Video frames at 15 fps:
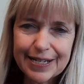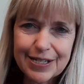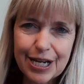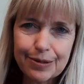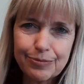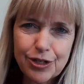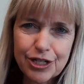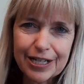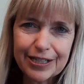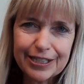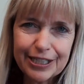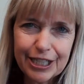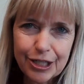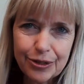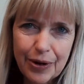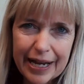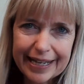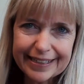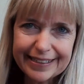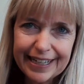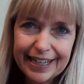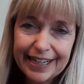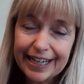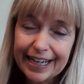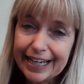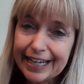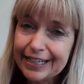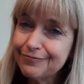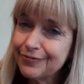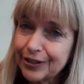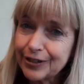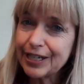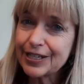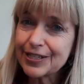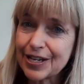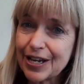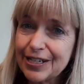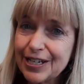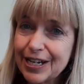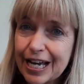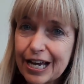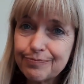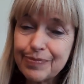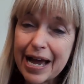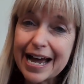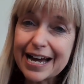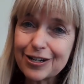I'm Shelley Kohan, and very excited to have back